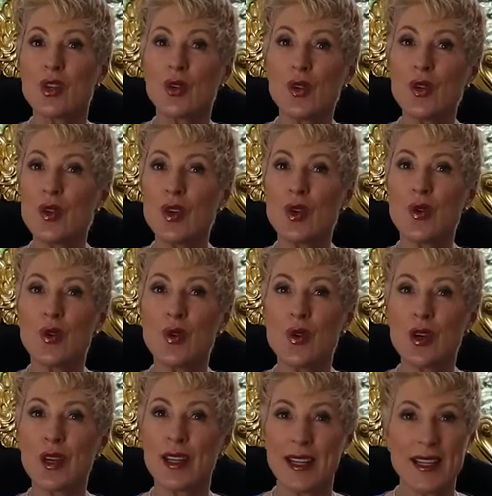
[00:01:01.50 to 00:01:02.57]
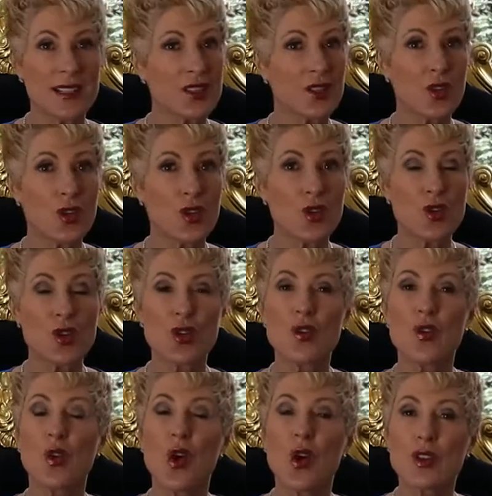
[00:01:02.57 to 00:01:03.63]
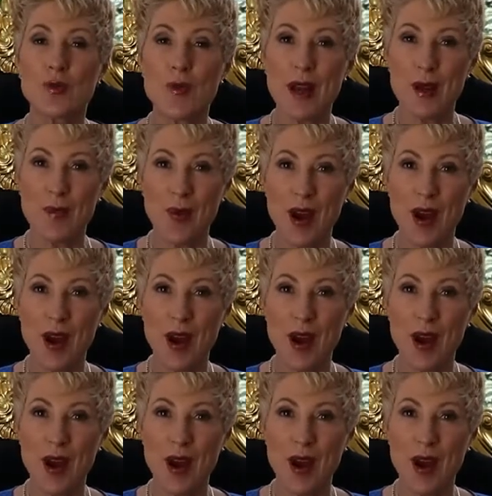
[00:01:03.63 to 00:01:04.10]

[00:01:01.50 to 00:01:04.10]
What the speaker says: to your institution or cosmetic